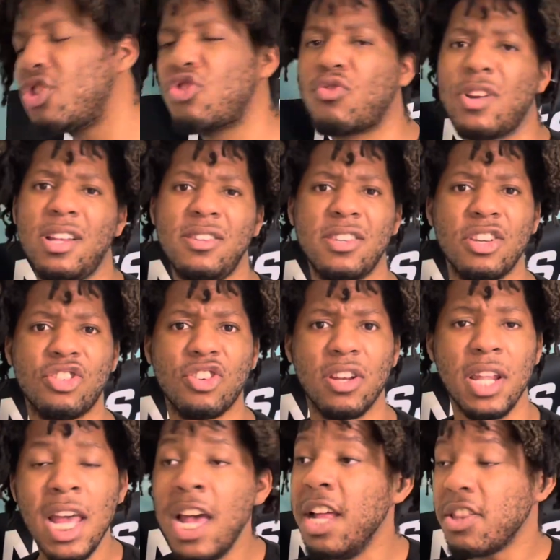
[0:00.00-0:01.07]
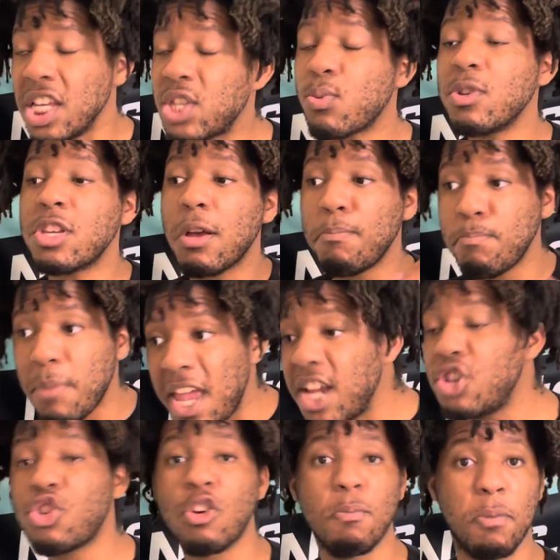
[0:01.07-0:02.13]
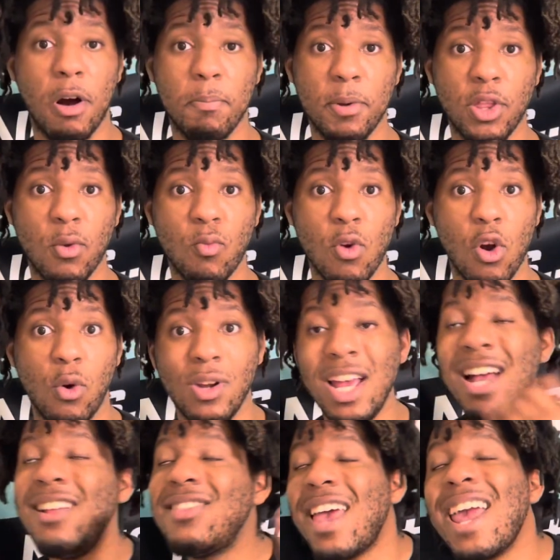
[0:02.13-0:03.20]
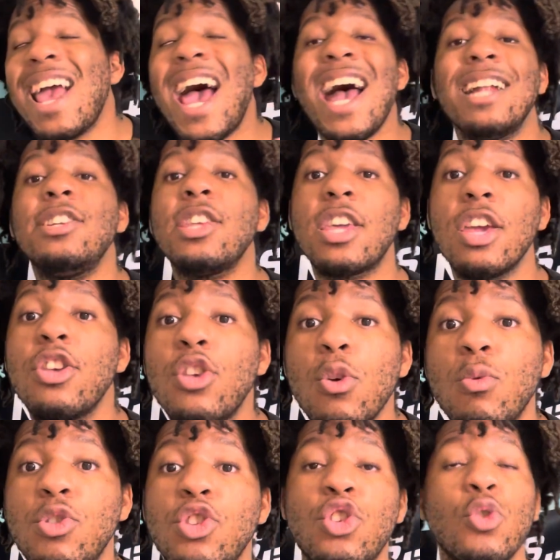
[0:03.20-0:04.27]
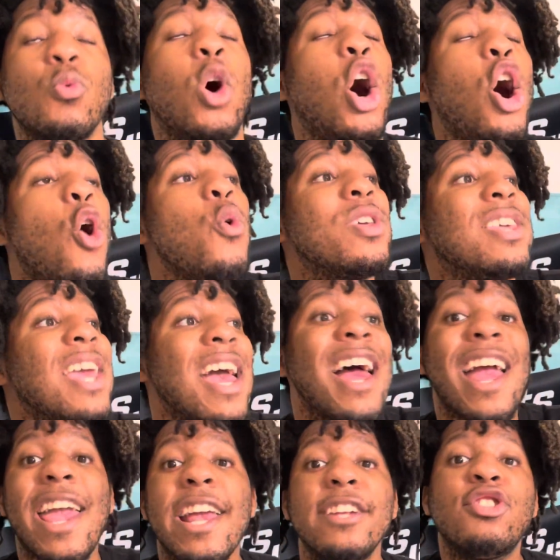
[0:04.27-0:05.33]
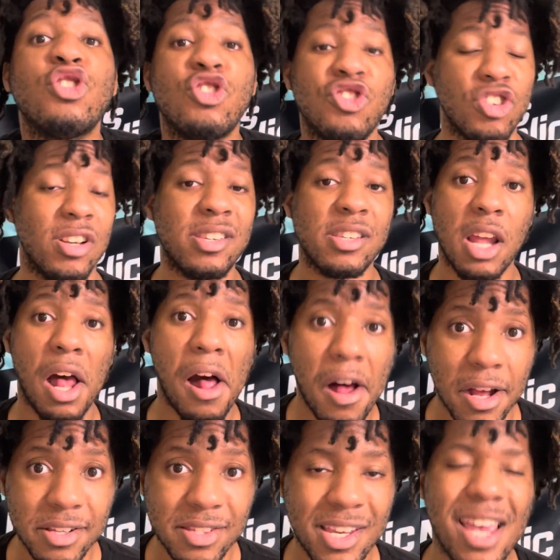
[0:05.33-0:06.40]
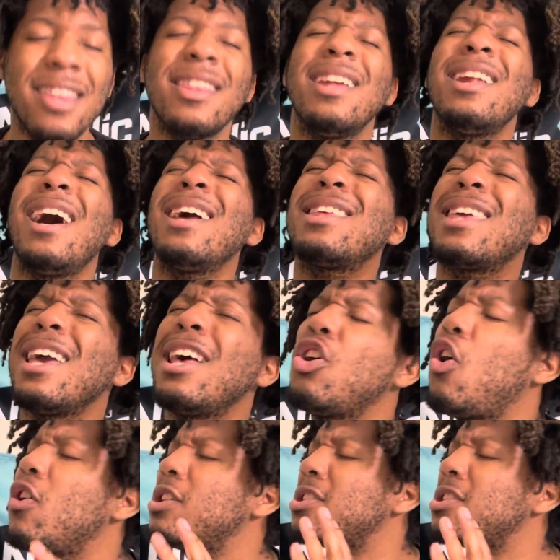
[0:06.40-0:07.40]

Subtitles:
transition. This was a major bump in the road. They had to get used to, oh yeah, it's just us. And then again, on